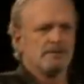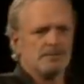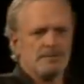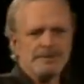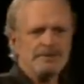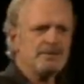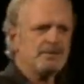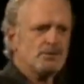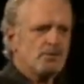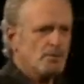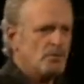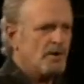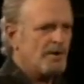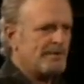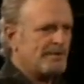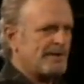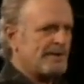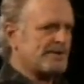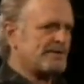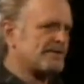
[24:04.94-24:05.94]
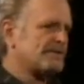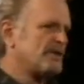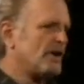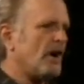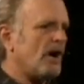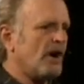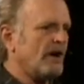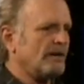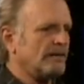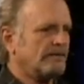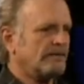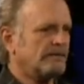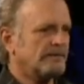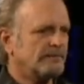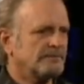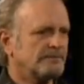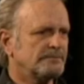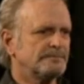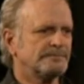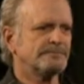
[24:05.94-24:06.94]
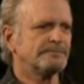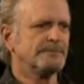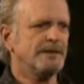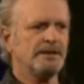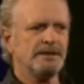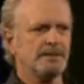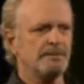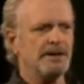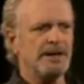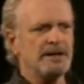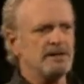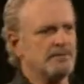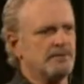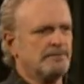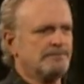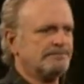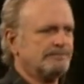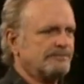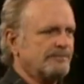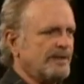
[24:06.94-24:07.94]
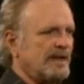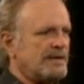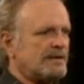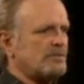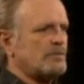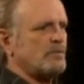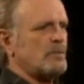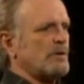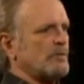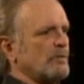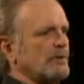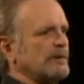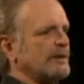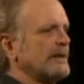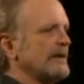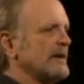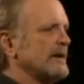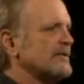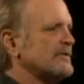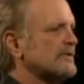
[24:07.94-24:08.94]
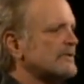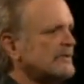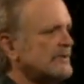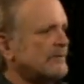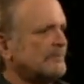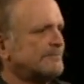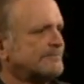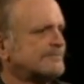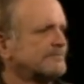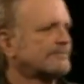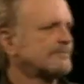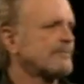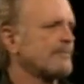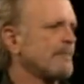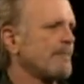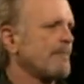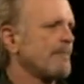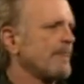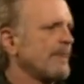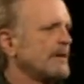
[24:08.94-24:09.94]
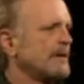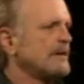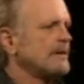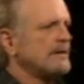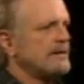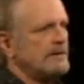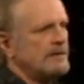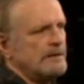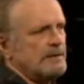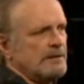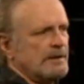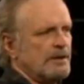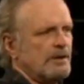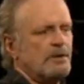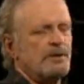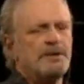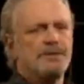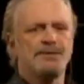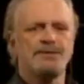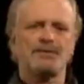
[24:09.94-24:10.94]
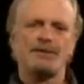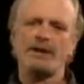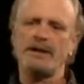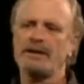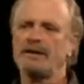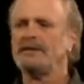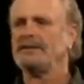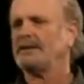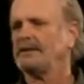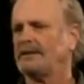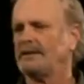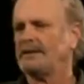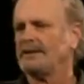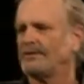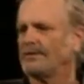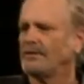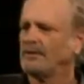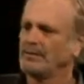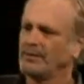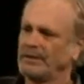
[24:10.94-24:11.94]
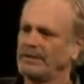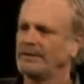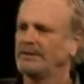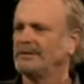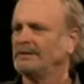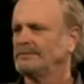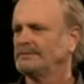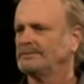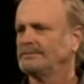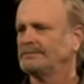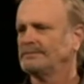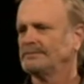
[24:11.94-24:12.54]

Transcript: Spiritual warfare is taught in the Bible. That's what we're engaged in. You know, if Satan isn't real,